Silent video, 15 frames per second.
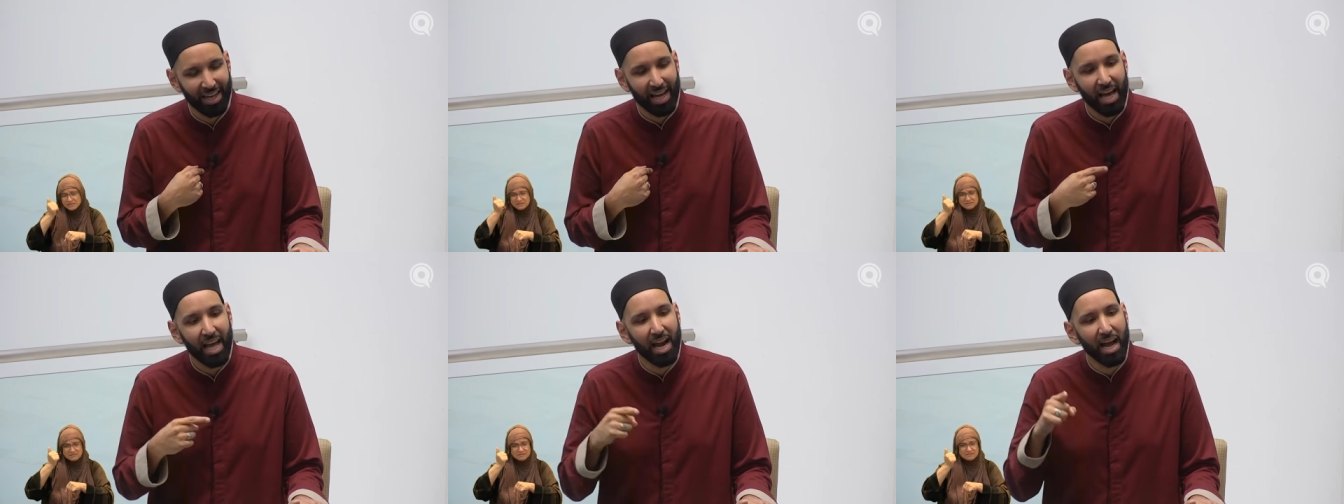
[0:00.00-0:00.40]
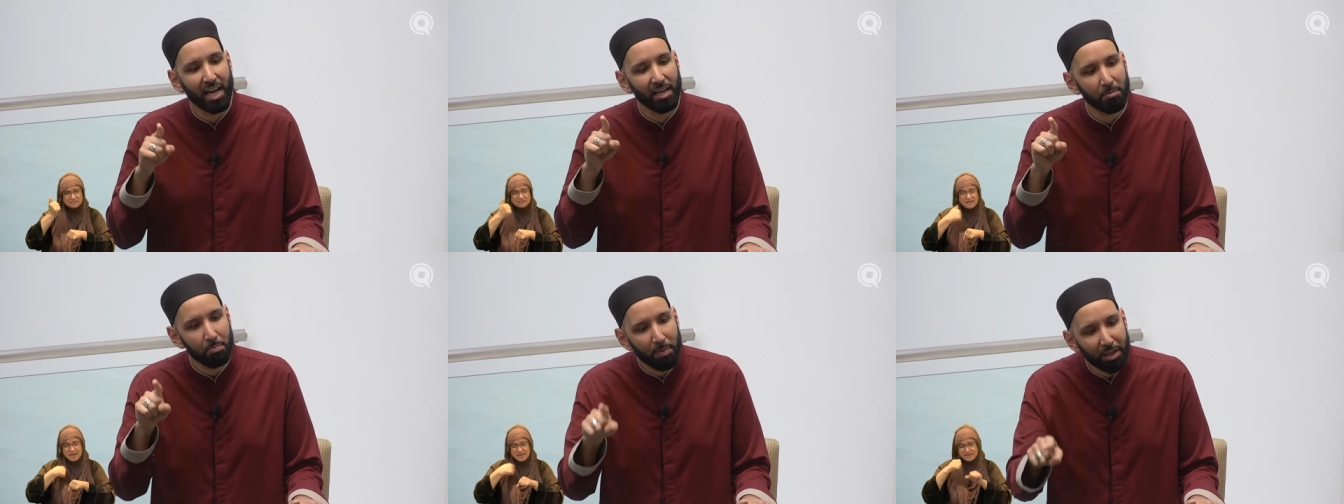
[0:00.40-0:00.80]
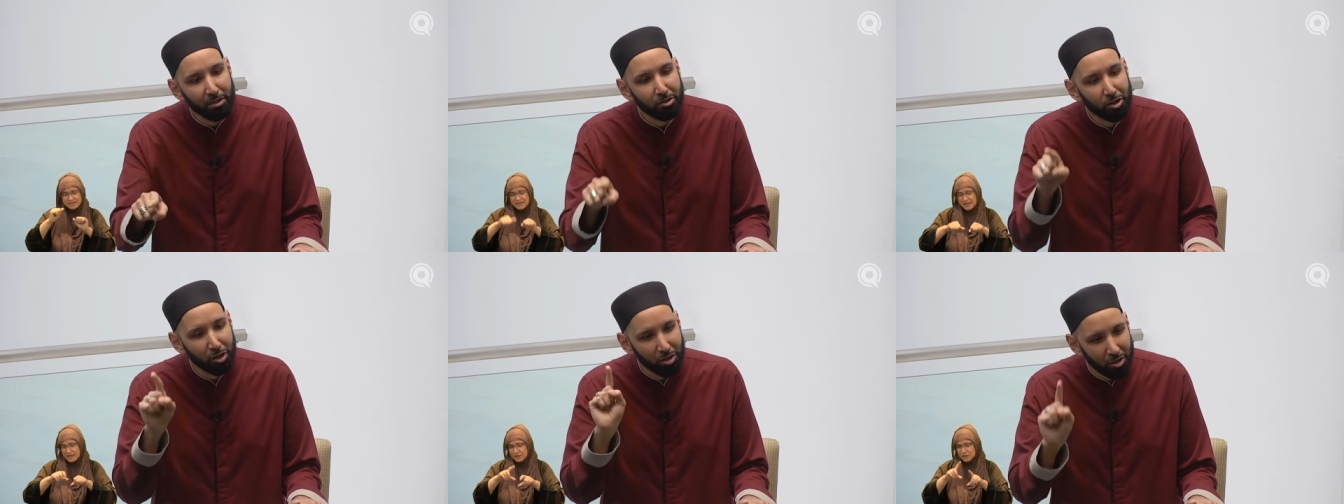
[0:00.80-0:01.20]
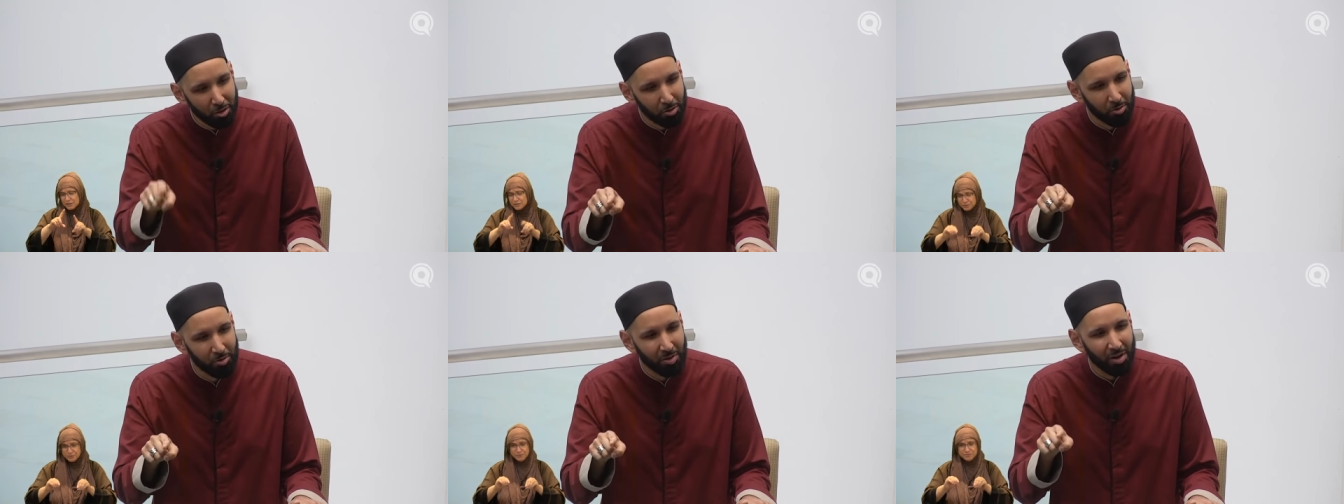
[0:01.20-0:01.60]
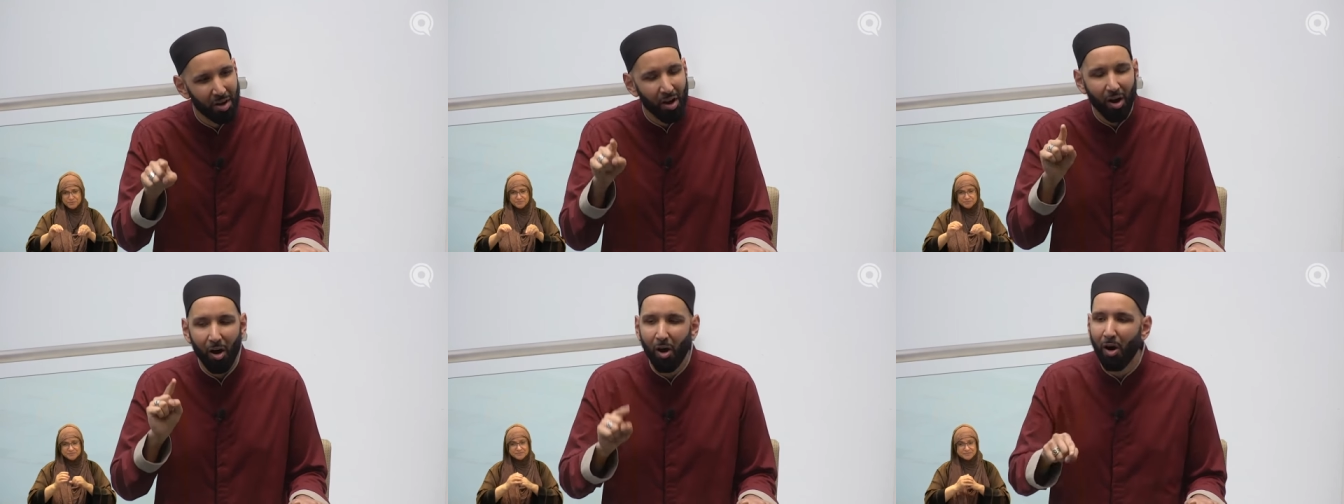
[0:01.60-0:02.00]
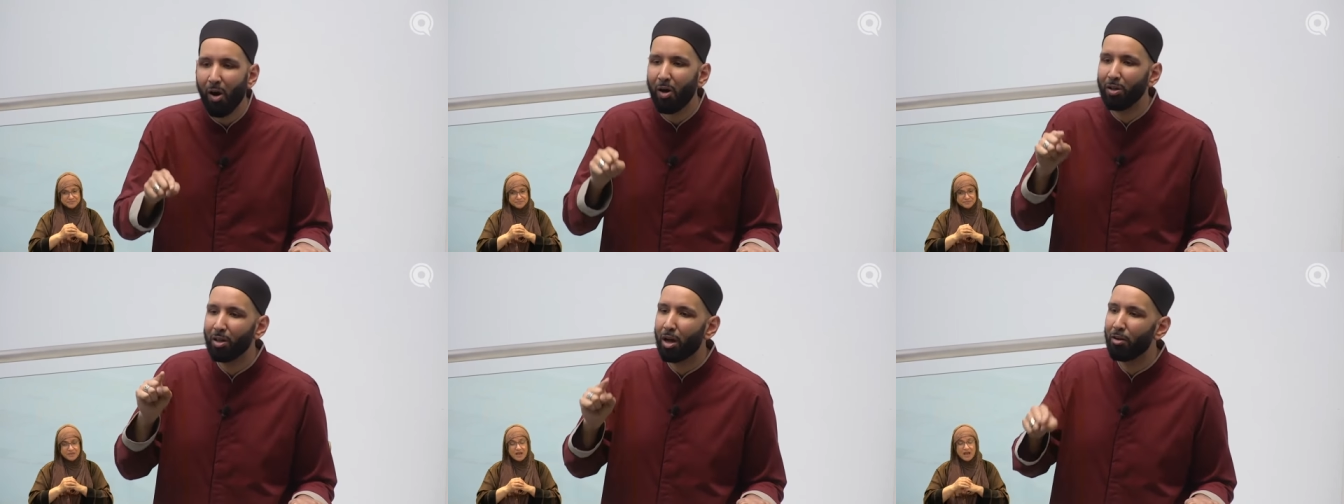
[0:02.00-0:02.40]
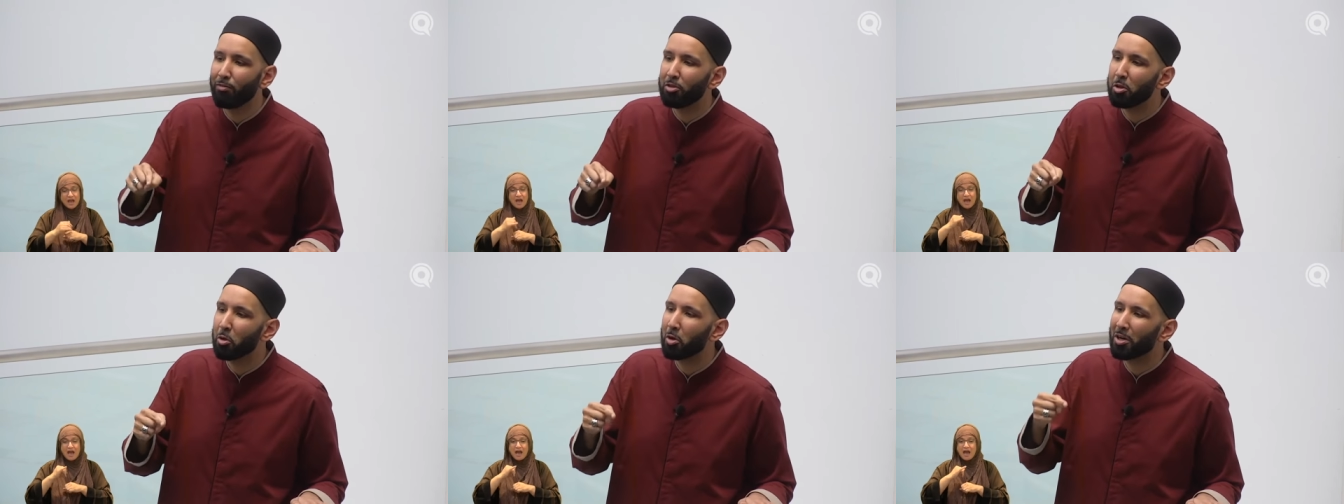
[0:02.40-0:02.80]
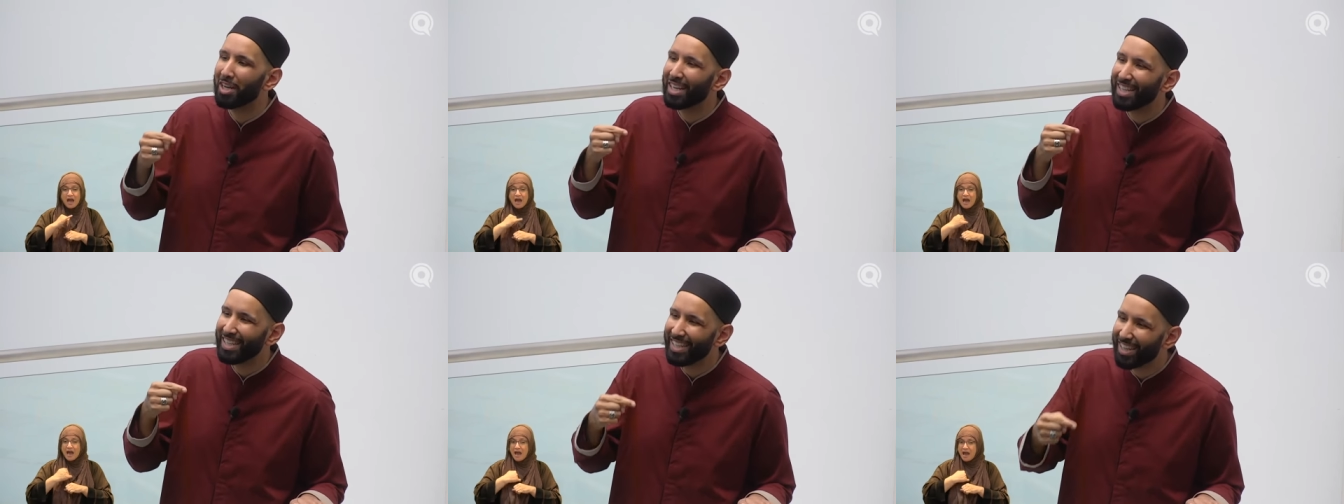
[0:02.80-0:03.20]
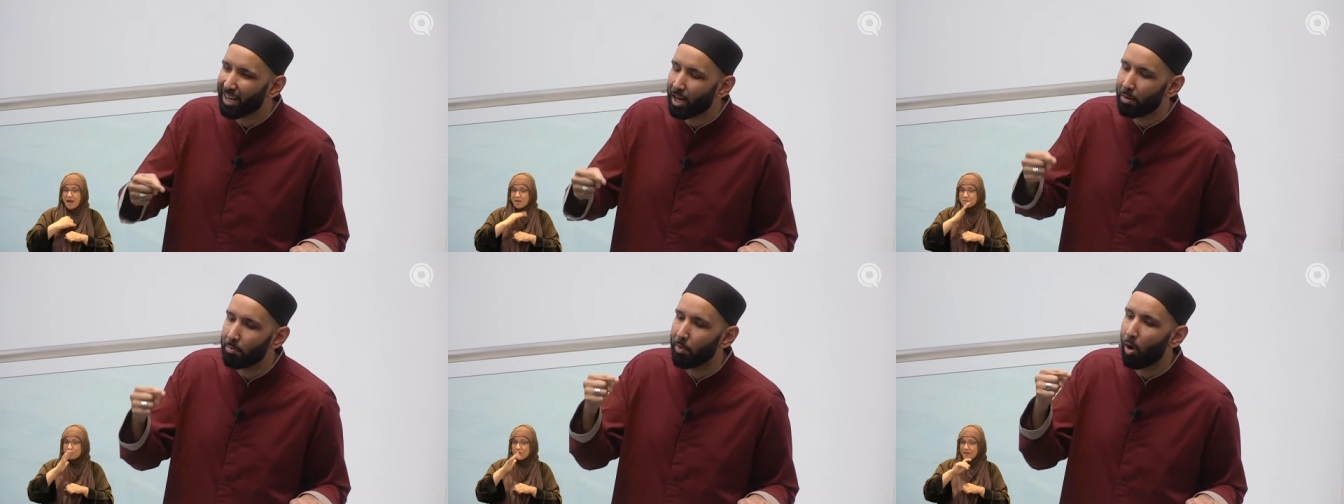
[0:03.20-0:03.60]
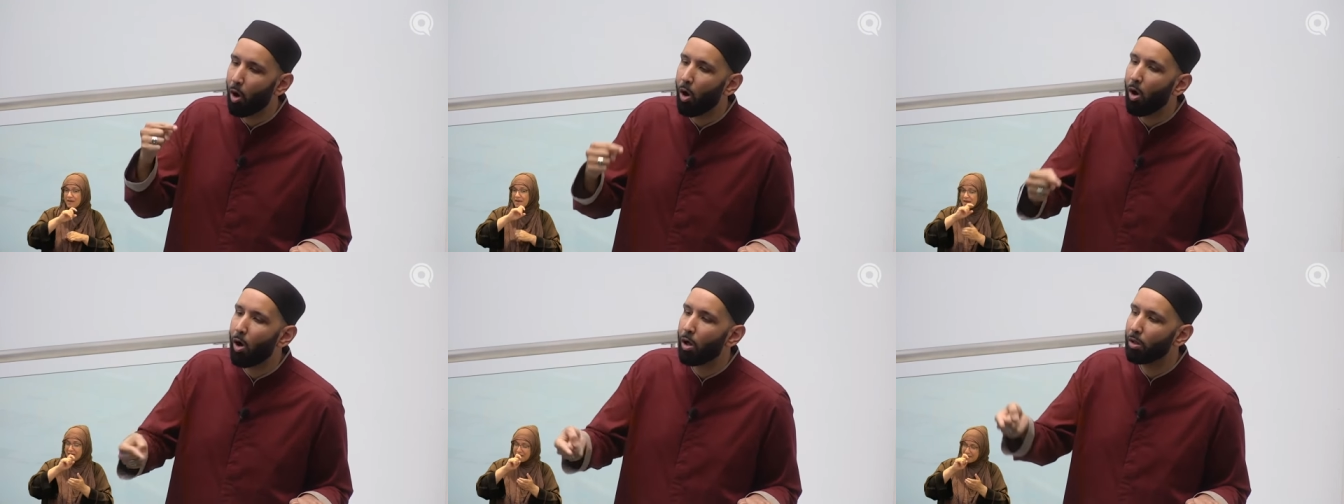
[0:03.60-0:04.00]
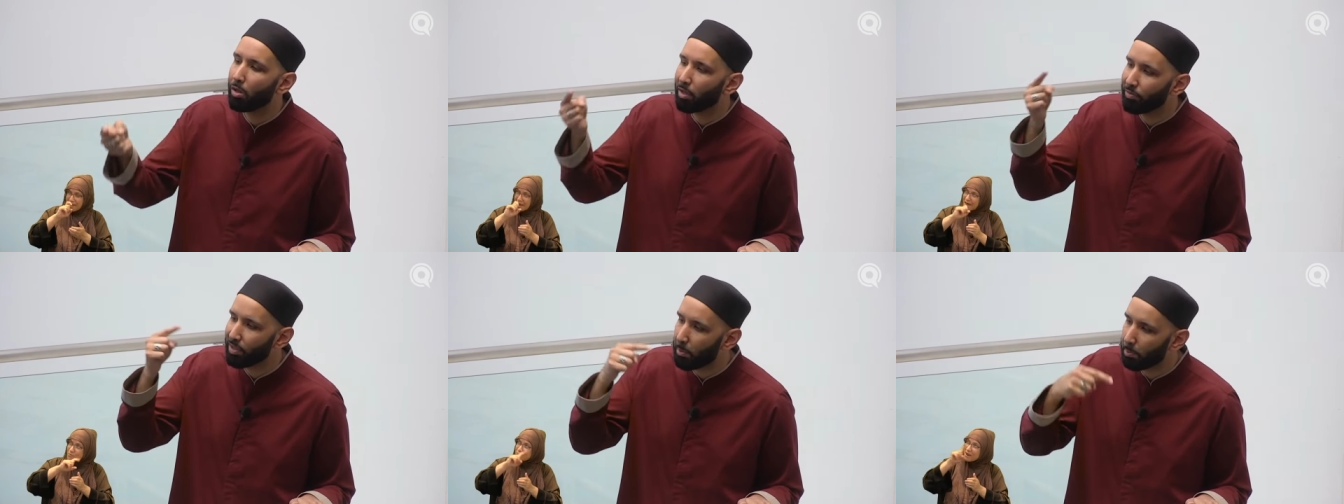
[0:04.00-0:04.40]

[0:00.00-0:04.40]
And I admit to you all of your ni'am, all of the